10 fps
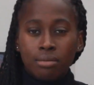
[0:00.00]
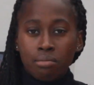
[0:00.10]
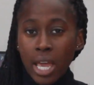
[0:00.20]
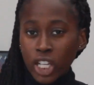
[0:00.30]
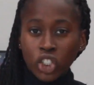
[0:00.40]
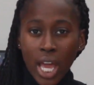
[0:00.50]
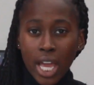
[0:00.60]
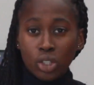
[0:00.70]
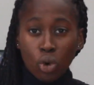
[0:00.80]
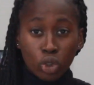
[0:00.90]
make a
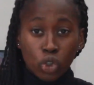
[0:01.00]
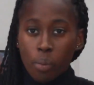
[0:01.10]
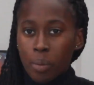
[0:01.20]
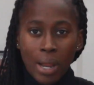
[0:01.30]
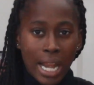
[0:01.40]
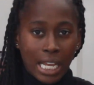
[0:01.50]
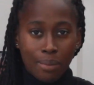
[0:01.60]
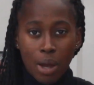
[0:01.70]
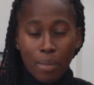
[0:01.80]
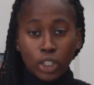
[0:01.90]
change or stop complaining
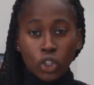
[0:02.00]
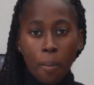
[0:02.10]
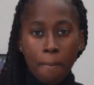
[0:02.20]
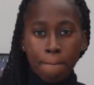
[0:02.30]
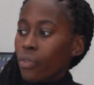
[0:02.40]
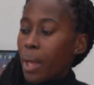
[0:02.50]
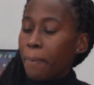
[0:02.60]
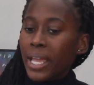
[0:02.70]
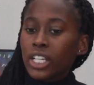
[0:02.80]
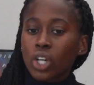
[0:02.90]
about my job. On
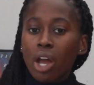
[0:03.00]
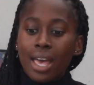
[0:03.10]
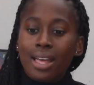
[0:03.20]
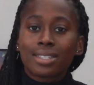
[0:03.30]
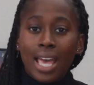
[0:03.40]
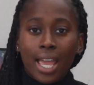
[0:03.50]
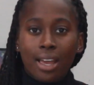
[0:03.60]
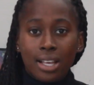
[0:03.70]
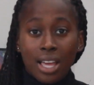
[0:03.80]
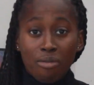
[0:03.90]
that beach, I set a date.
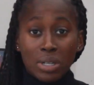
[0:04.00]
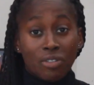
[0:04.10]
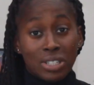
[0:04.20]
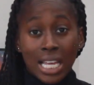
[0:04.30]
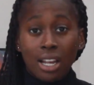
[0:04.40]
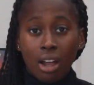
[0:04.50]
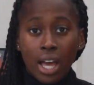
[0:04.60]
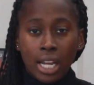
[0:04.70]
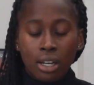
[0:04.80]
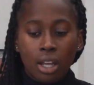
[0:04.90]
I gave myself a
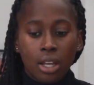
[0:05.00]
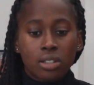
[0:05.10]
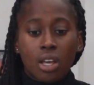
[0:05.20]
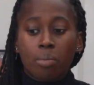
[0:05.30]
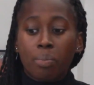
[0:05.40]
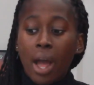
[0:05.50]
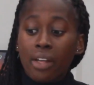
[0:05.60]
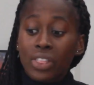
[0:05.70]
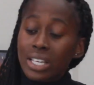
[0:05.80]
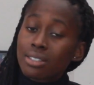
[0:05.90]
deadline. It's like,
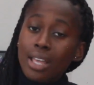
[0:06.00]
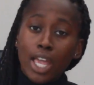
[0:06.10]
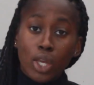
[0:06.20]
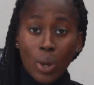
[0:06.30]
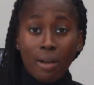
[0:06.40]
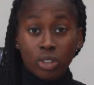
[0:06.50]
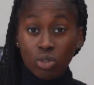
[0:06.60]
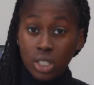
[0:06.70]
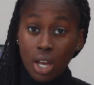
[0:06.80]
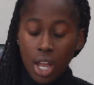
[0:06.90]
by this date you have to
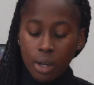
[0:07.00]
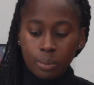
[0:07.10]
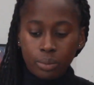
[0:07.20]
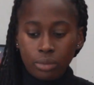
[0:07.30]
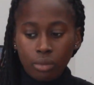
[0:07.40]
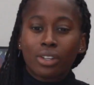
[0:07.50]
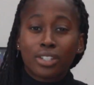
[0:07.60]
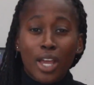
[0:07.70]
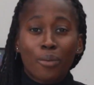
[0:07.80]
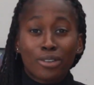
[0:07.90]
resign. The
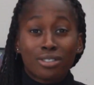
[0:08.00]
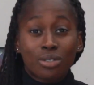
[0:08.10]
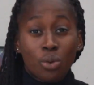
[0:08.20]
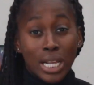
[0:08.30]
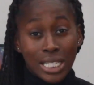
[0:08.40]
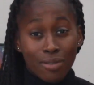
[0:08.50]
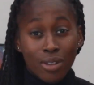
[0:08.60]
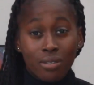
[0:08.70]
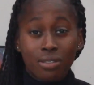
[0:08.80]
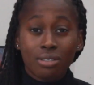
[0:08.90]
date was
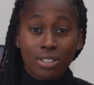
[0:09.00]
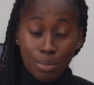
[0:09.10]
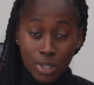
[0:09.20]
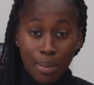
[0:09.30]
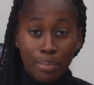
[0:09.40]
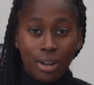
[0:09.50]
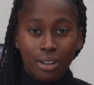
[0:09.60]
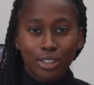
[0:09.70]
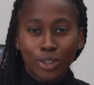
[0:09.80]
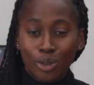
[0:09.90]
27th September
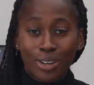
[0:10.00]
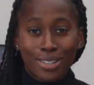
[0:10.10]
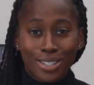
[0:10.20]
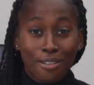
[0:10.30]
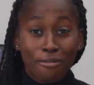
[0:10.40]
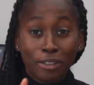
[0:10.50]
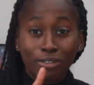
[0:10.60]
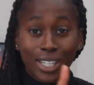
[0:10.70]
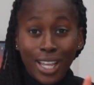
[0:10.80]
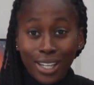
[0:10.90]

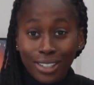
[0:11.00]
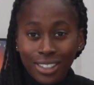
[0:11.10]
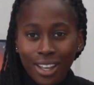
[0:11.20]
2015.